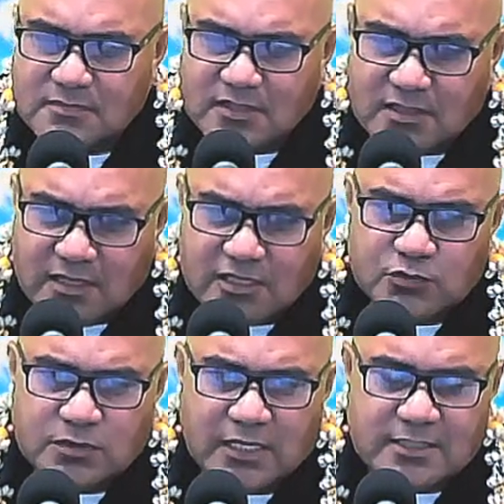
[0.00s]
in
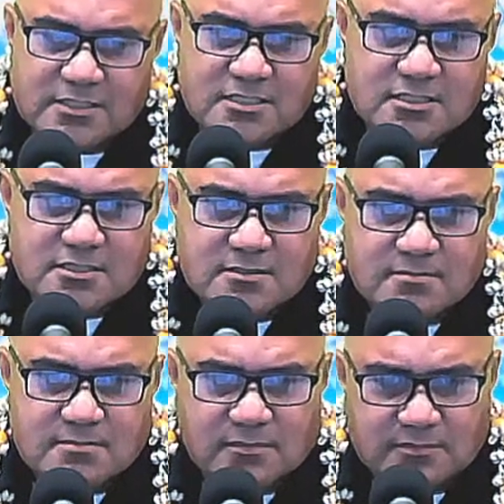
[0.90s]
Israelites,
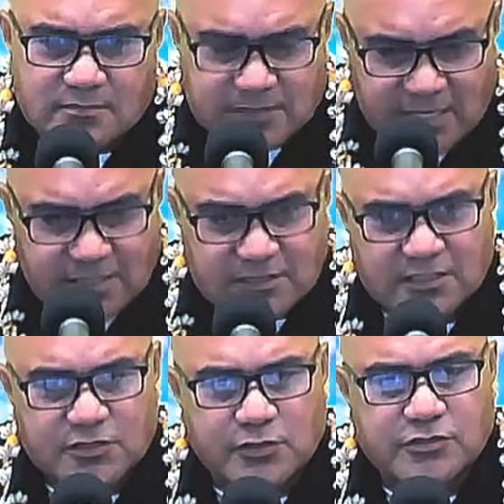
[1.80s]
days
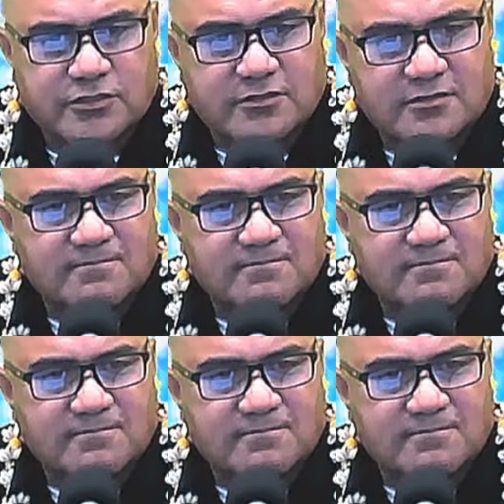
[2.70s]
in the desert.